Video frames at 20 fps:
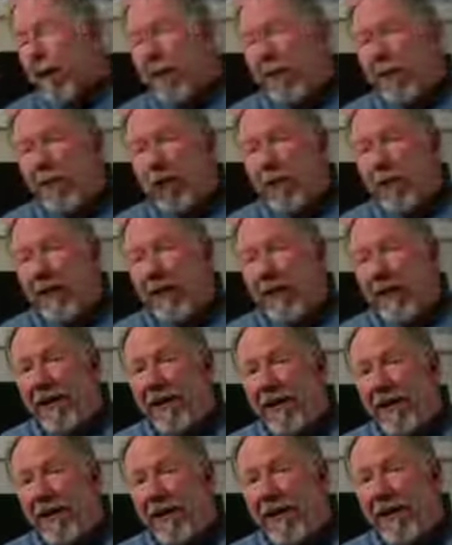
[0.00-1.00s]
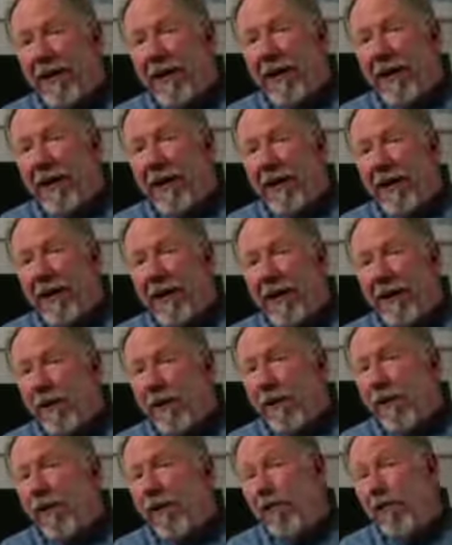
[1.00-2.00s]
typically is
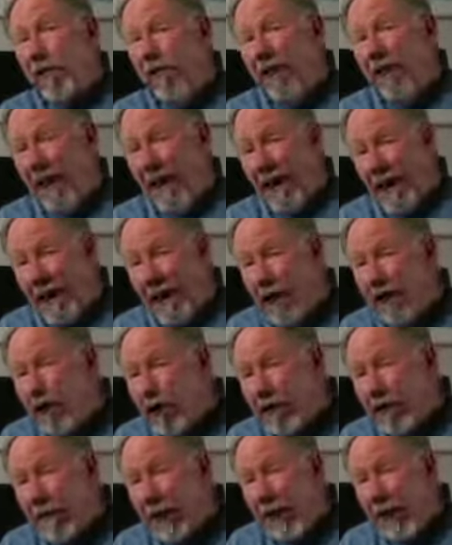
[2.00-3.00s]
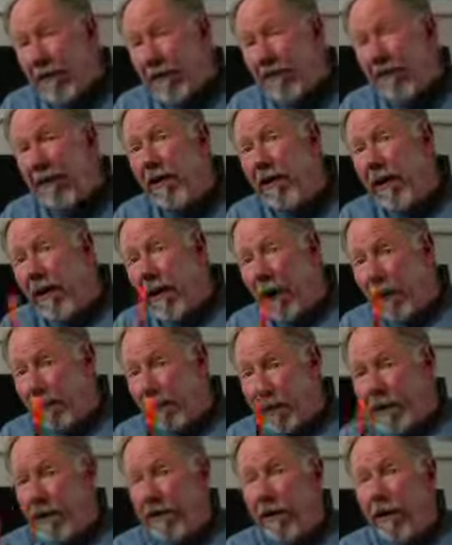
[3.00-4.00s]
going to be a heavier battery. I'm going
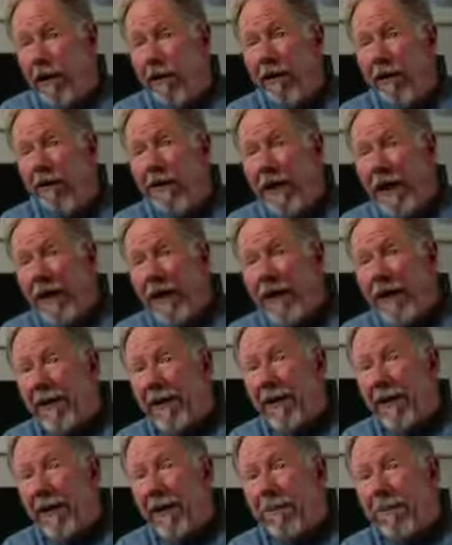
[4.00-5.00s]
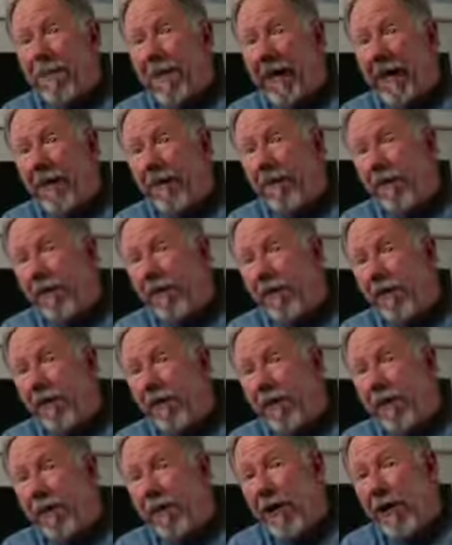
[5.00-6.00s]
to show you mine battery in
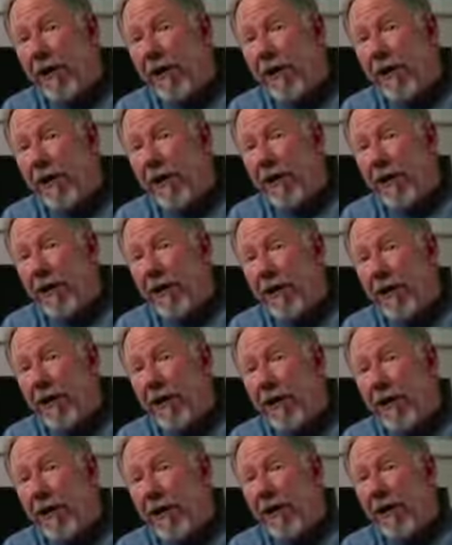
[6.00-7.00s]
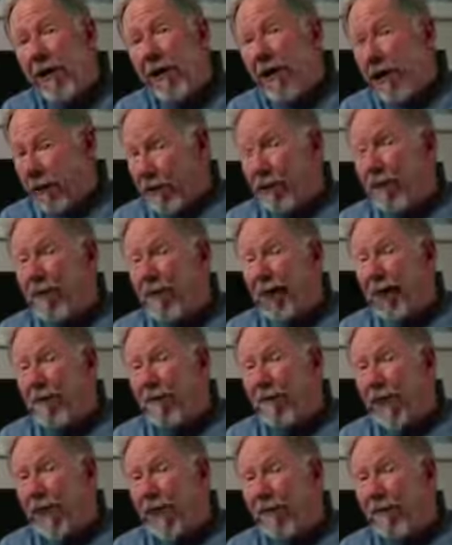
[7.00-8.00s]
just a moment, and it's a
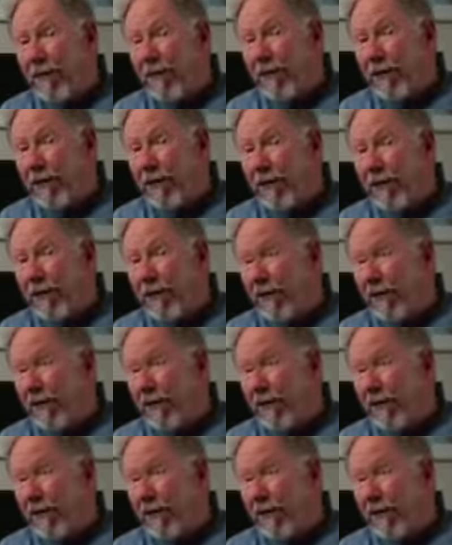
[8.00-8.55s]
10-pounder, so it's a